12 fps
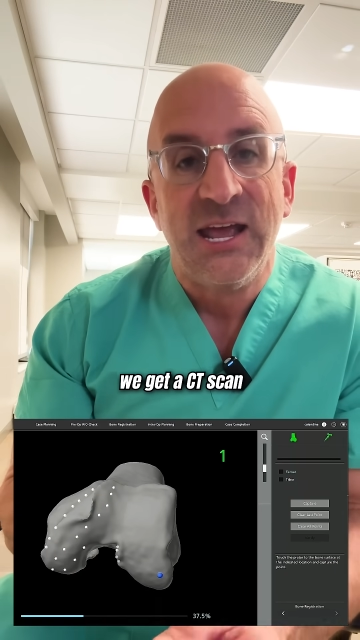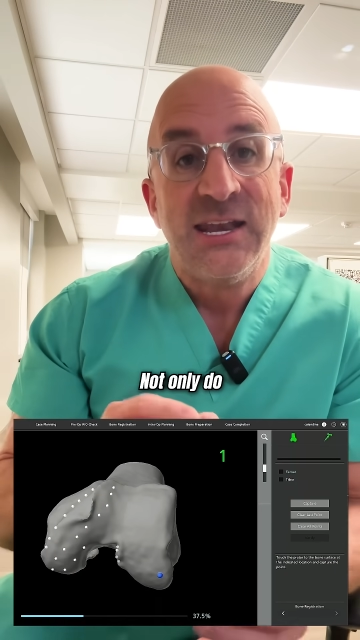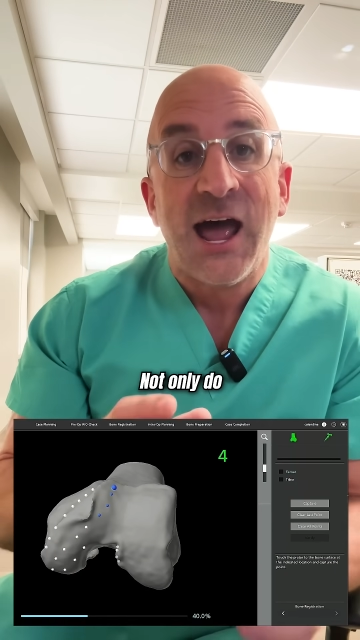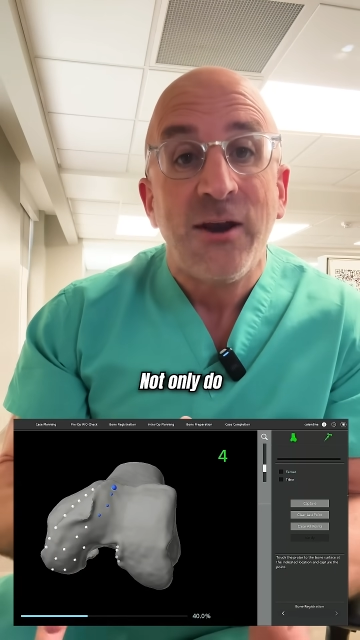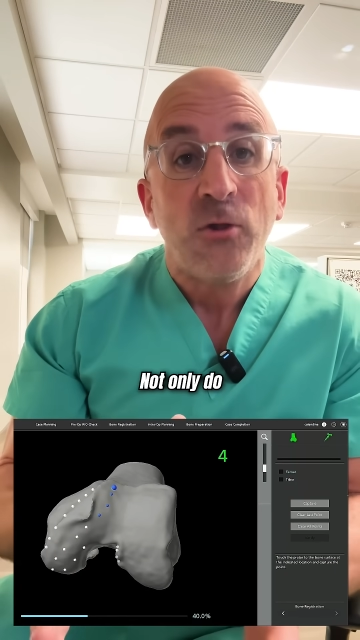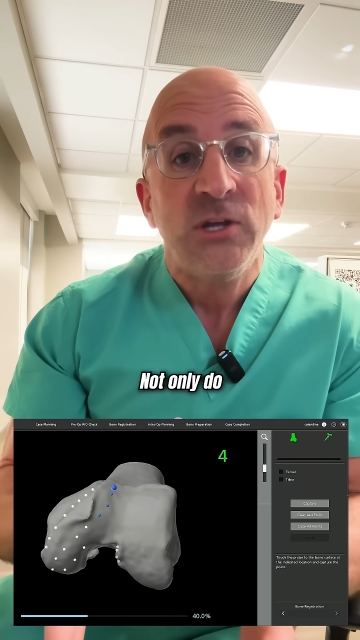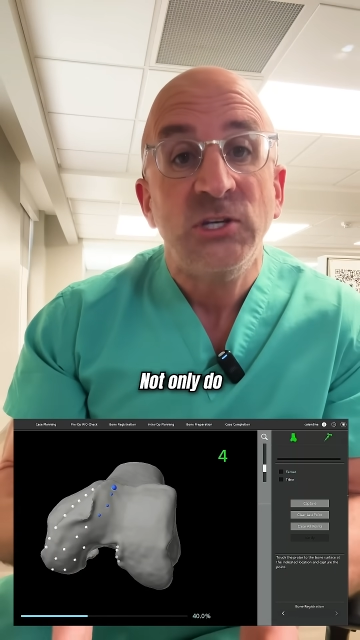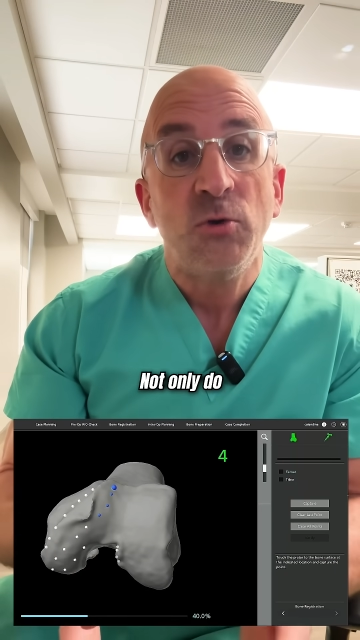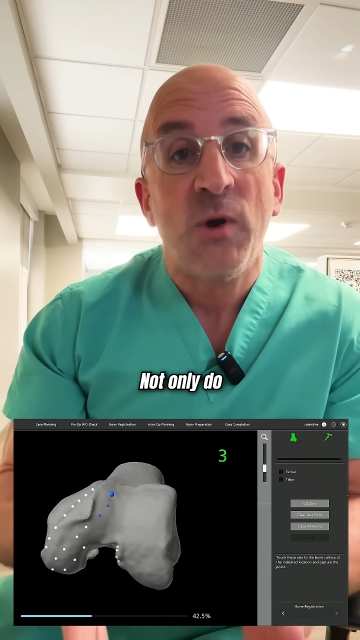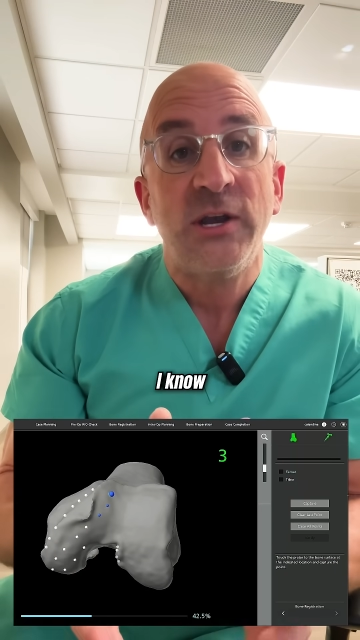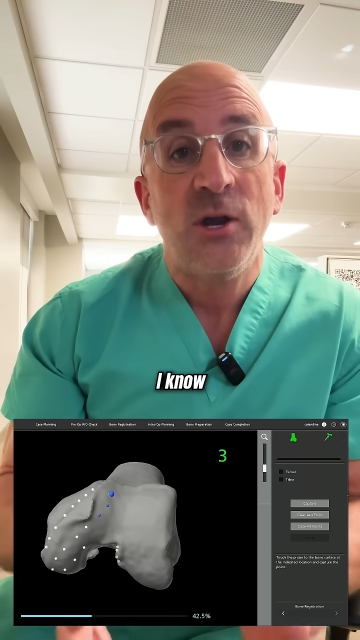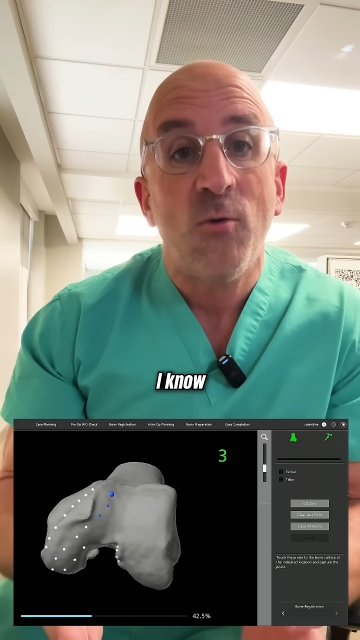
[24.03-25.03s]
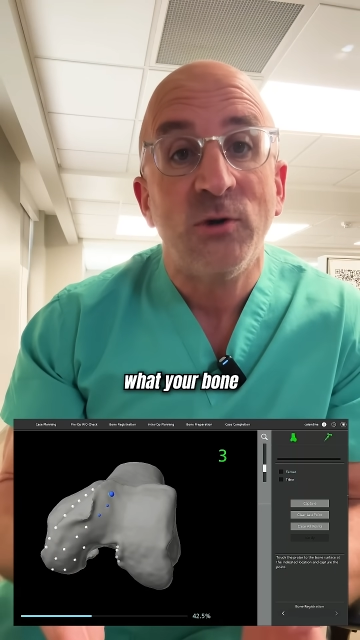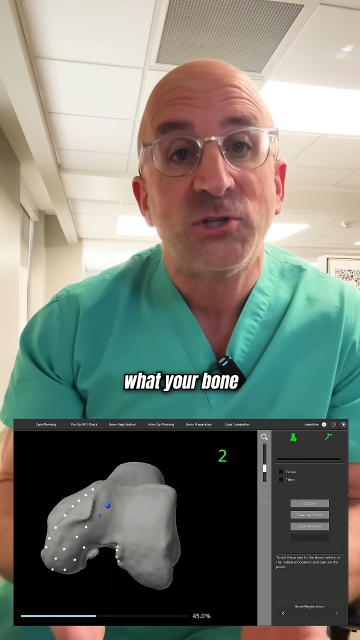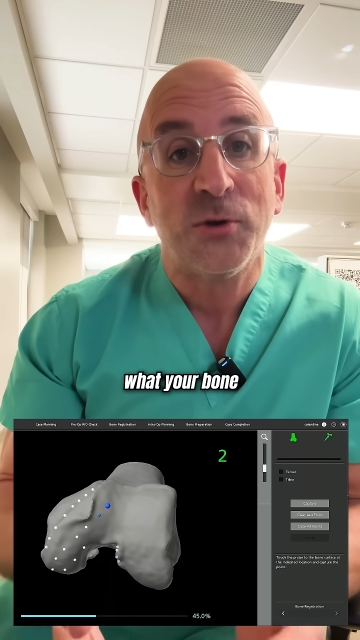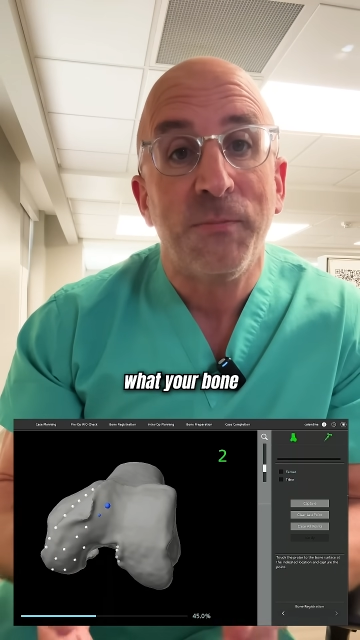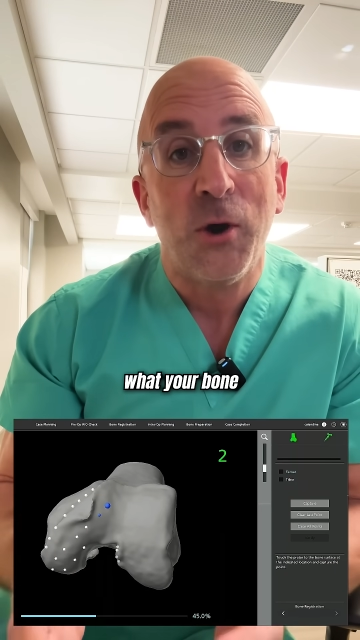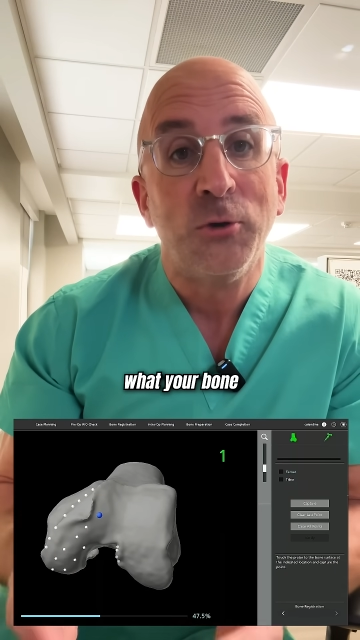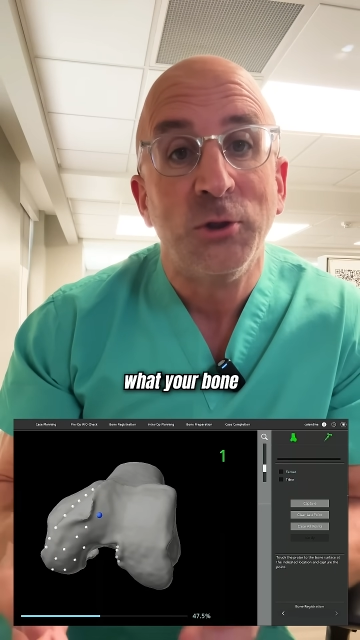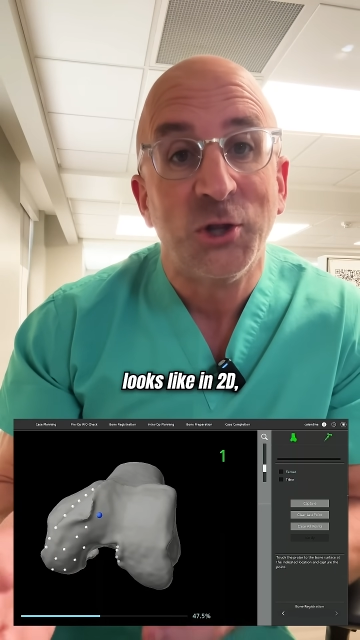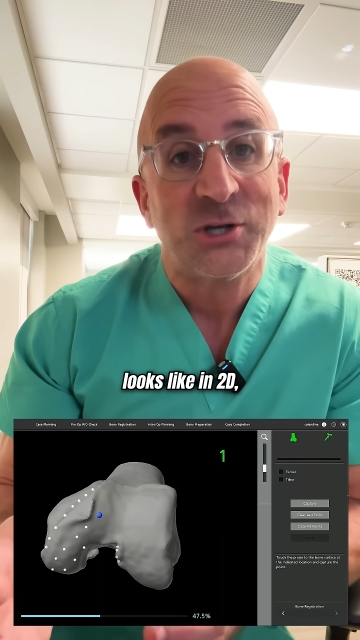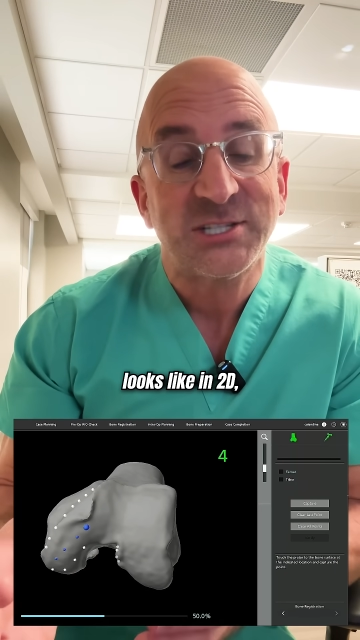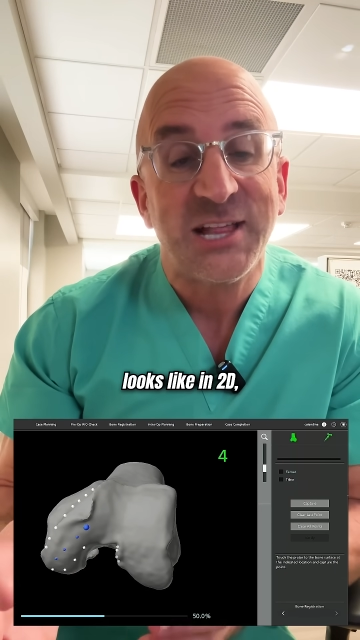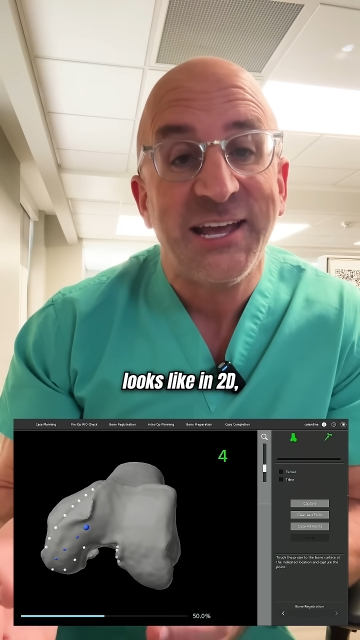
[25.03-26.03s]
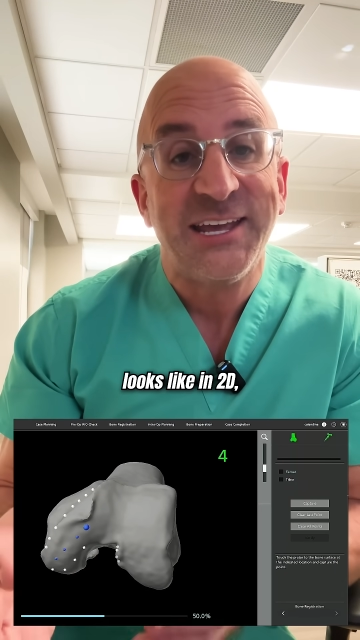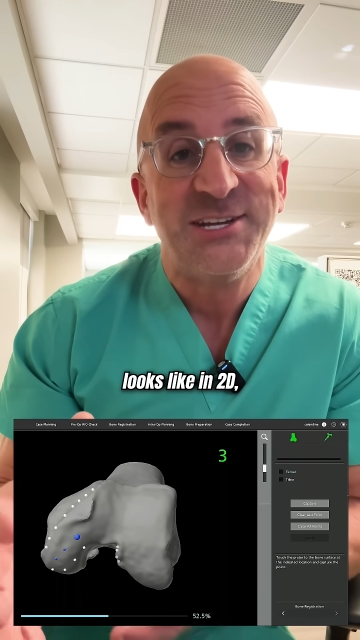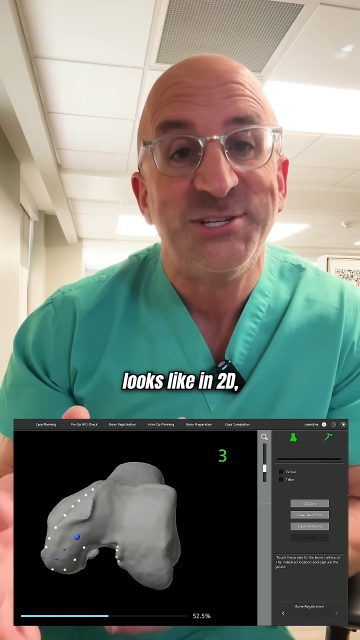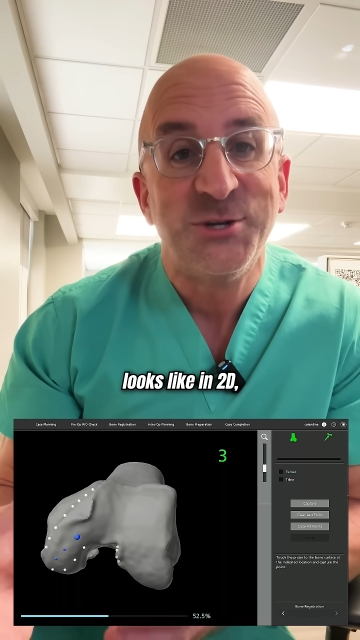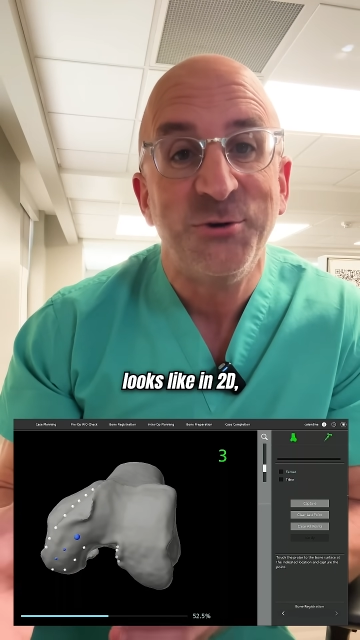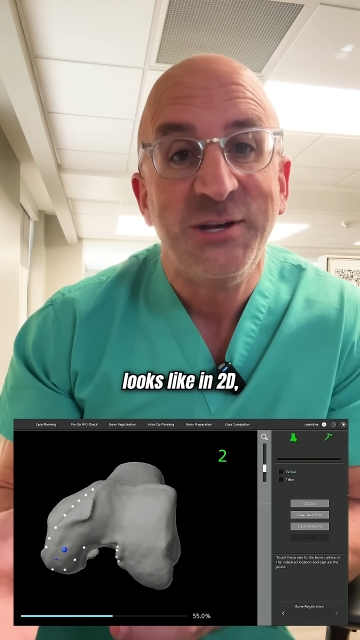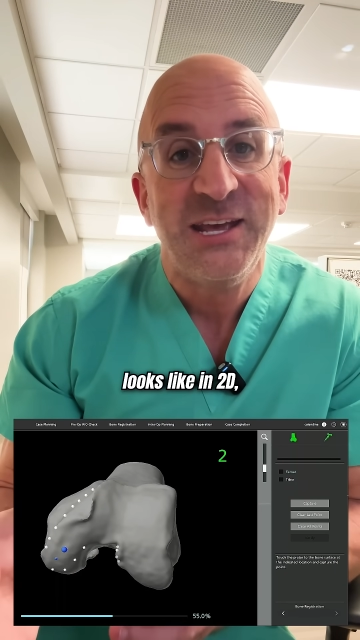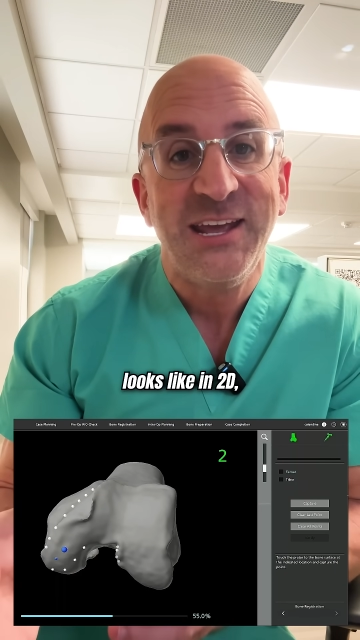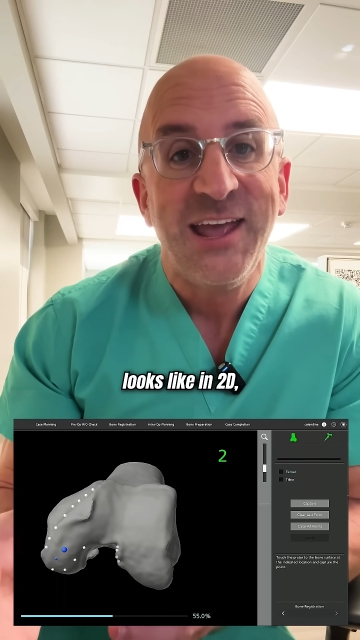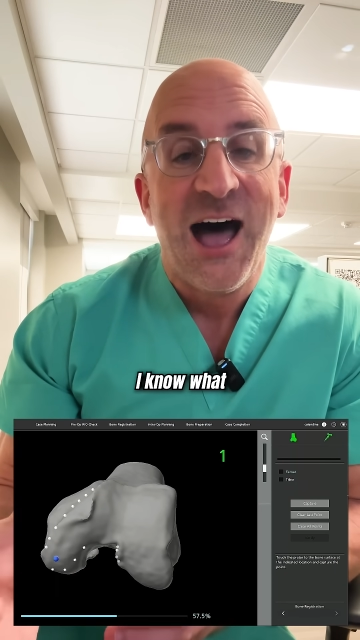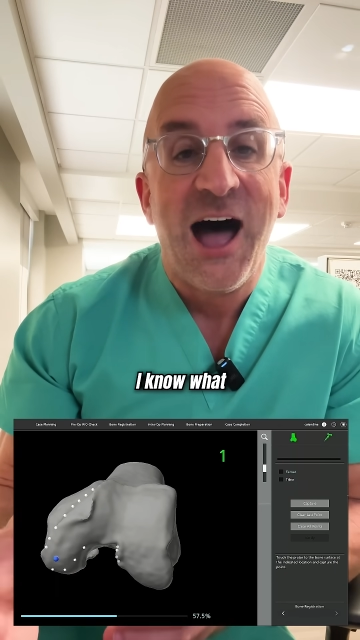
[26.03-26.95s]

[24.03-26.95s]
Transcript: Not only do I know what your bone looks like in 2D,